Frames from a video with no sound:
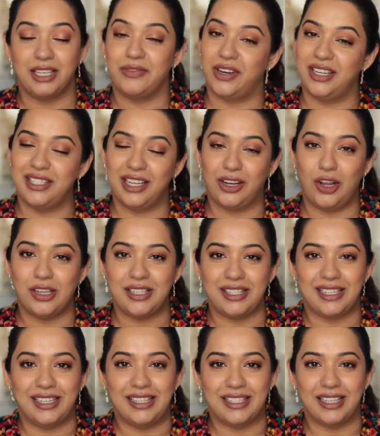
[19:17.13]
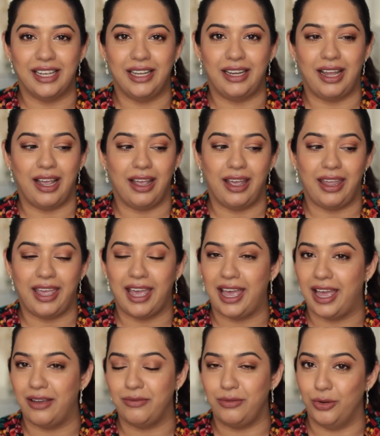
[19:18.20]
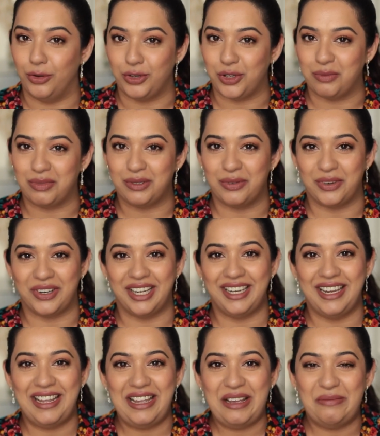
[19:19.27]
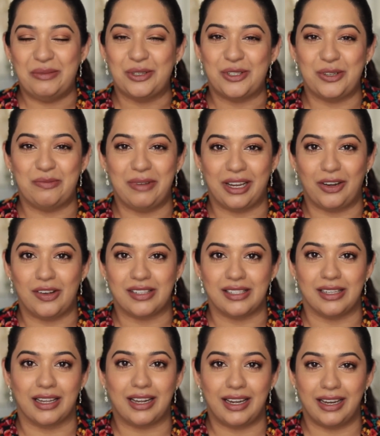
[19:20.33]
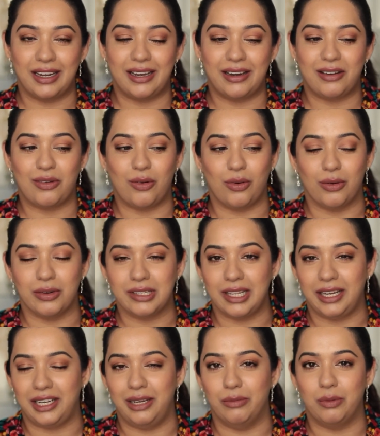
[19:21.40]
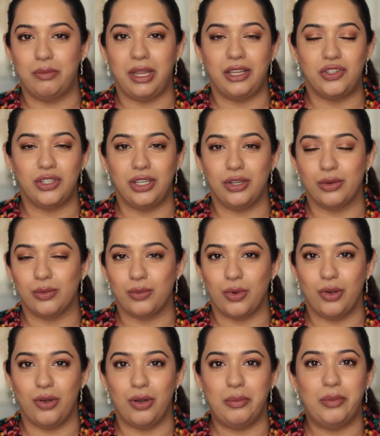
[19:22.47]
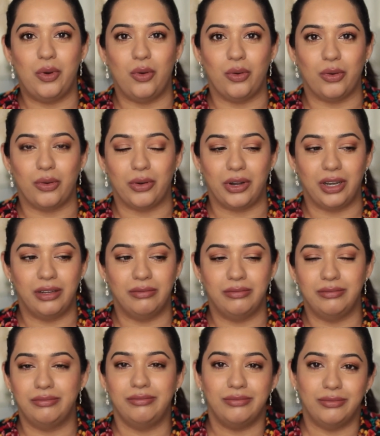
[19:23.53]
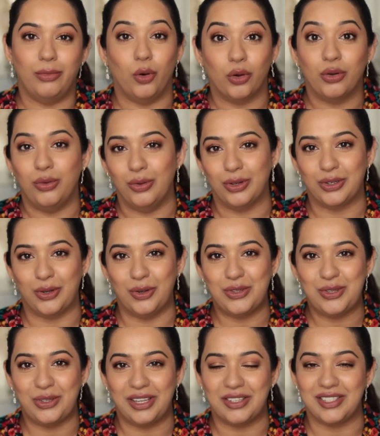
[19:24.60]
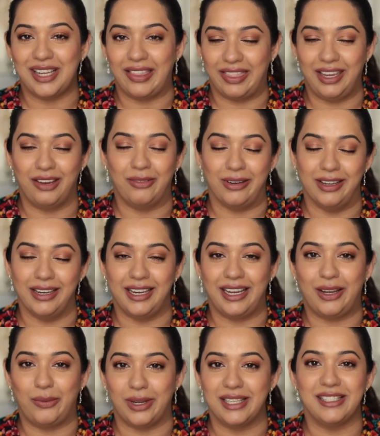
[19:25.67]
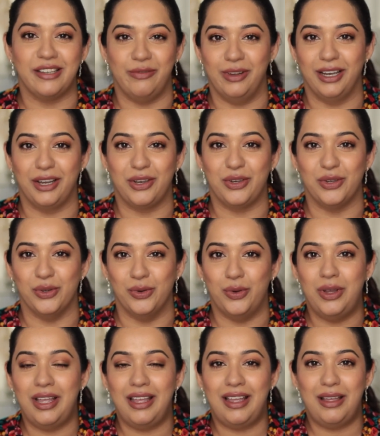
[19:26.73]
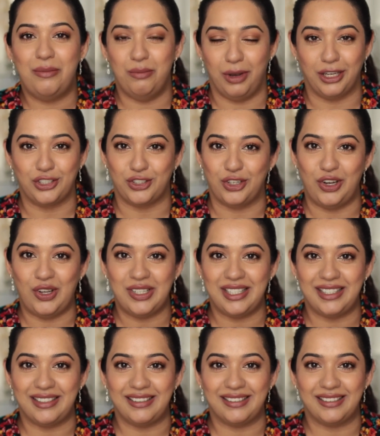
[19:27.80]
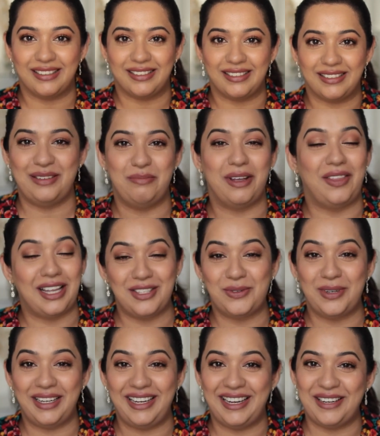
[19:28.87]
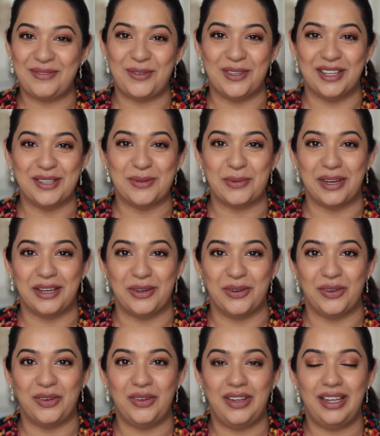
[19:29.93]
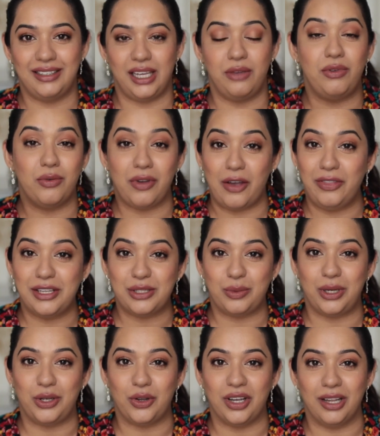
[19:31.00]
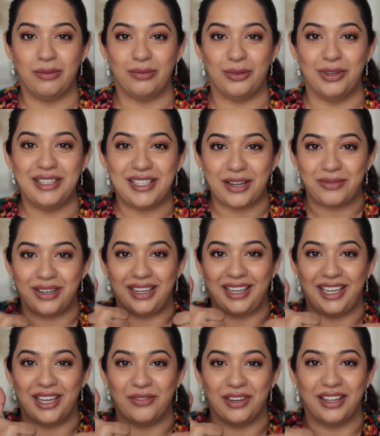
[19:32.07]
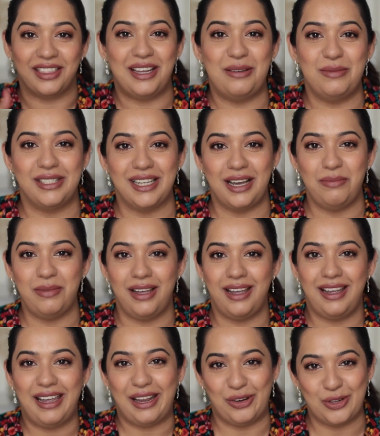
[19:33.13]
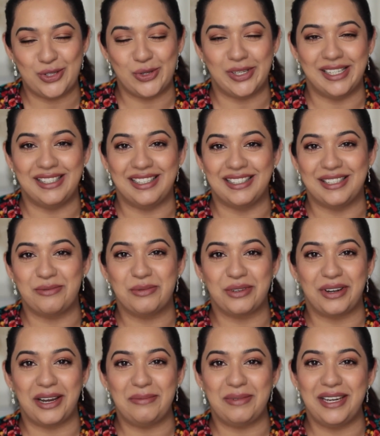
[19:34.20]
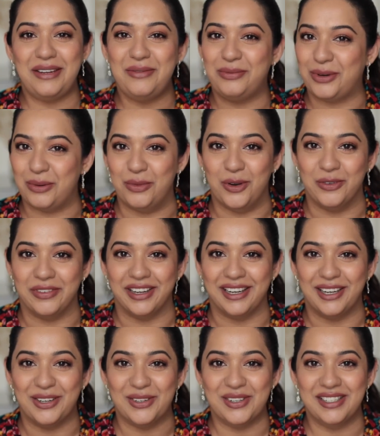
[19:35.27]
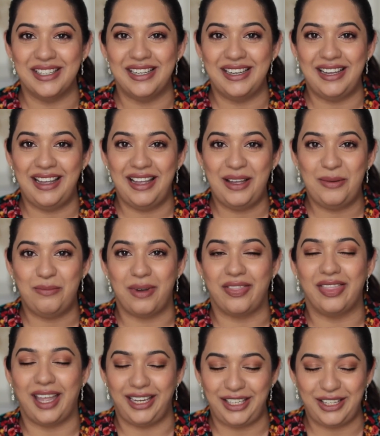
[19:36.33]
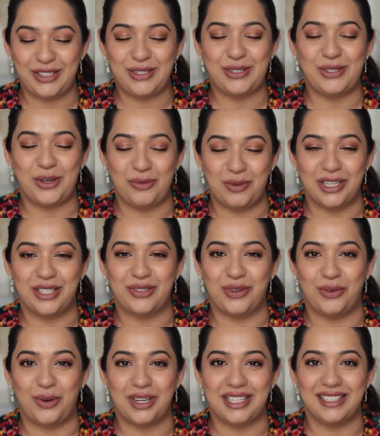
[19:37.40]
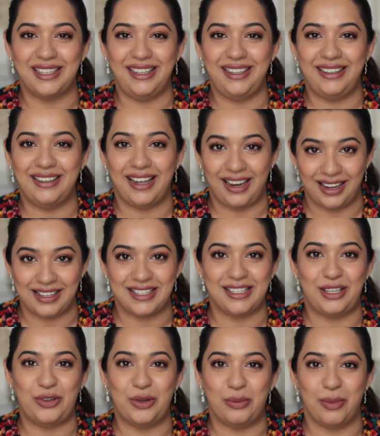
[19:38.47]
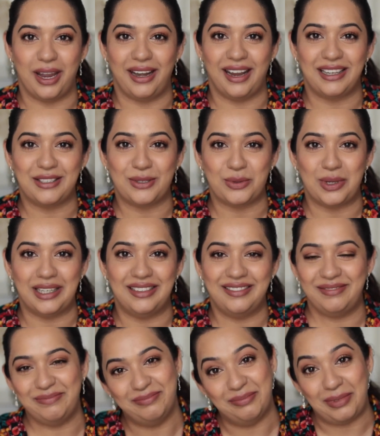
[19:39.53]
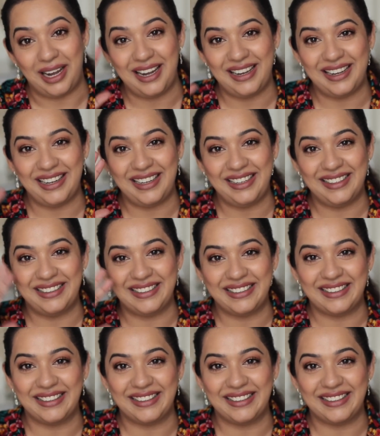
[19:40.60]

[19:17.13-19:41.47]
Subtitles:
And as far as the gloss is concerned, I have no dupes for it. Most of my glosses are clear or slightly more peachy or warm or more cool tone. So there's nothing really quite similar to blush gloss. But that's really it for this video. If you found this video helpful, definitely give it a thumbs up and also consider subscribing for more videos. But thank you so much for watching, and I'll see you in my next one. Bye.